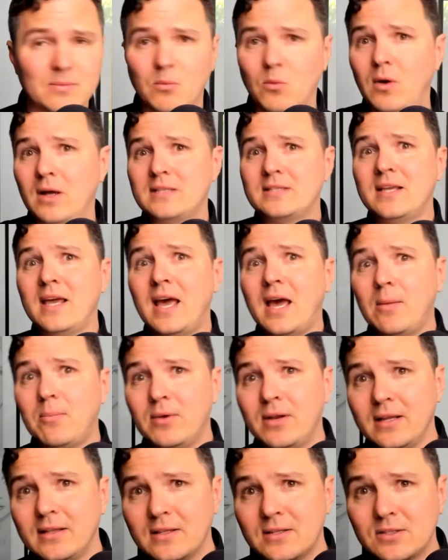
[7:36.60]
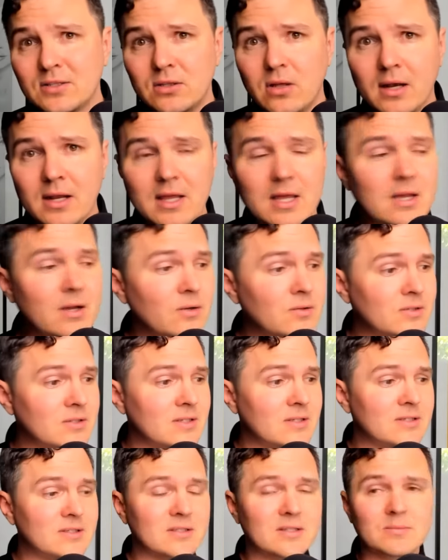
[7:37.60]
what's happening in the Solana
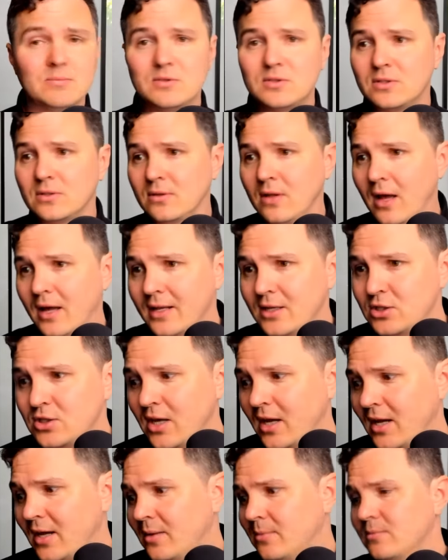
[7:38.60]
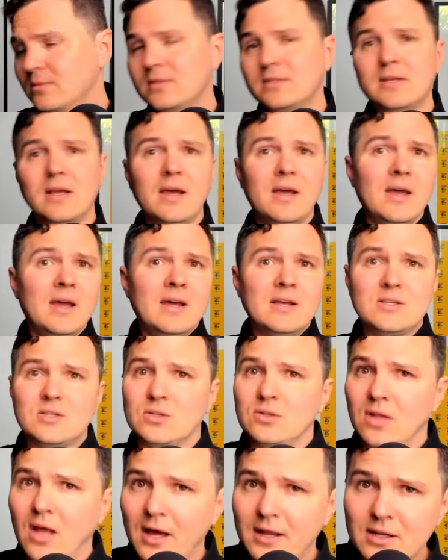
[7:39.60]
ecosystem, Solana gems,
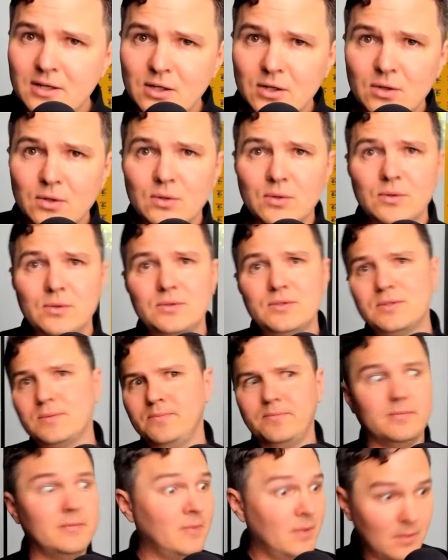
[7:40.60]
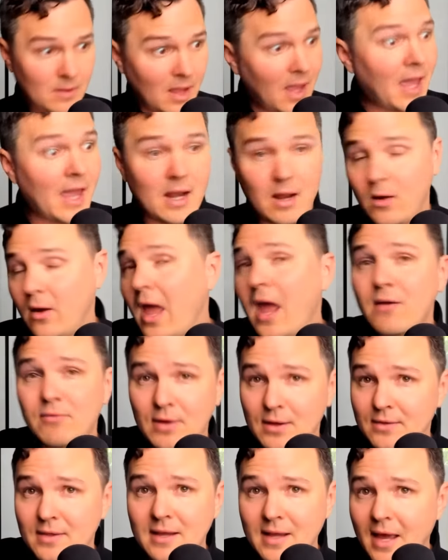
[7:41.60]
Solana news, and
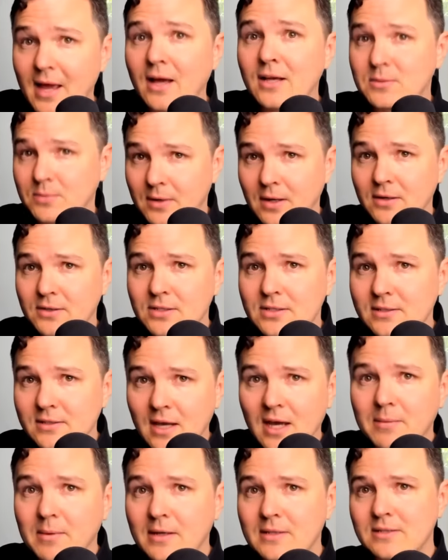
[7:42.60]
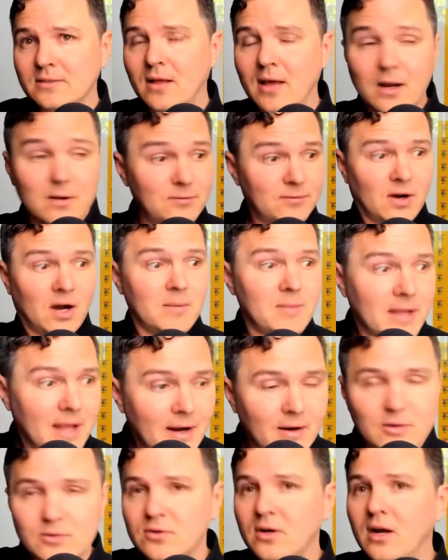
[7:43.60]
everything else. We don't just talk about Solana farming
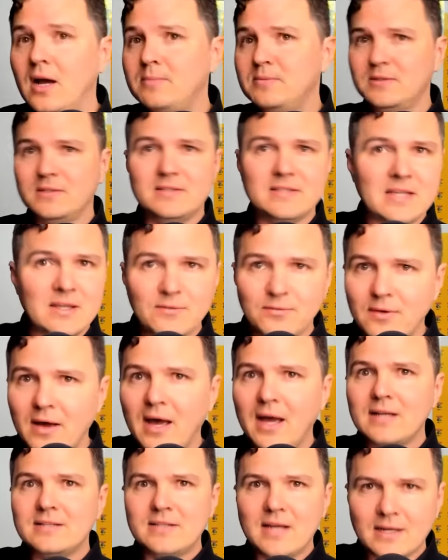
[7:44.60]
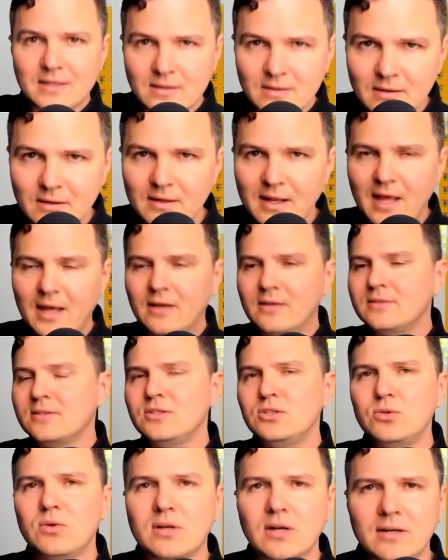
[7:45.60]
airdrops, DeFi, technical
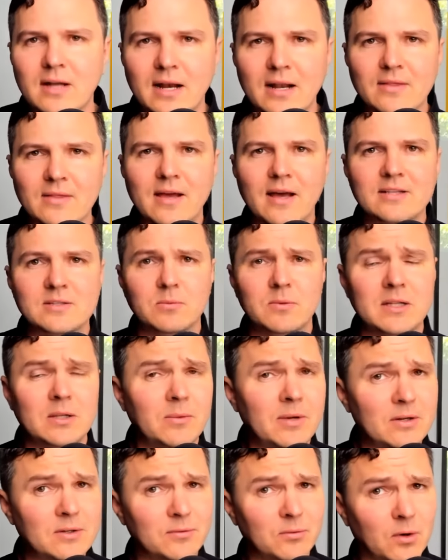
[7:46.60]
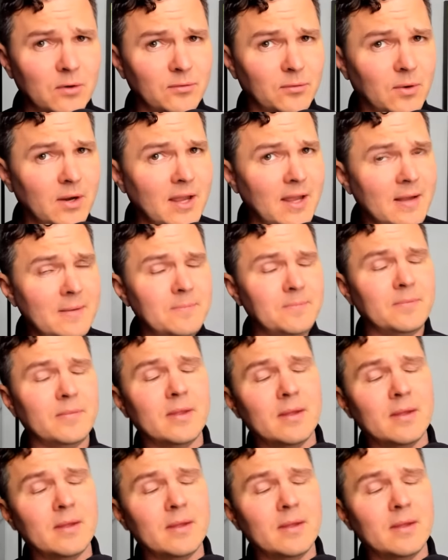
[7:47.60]
analysis. Join our ninety thousand weekly readers for free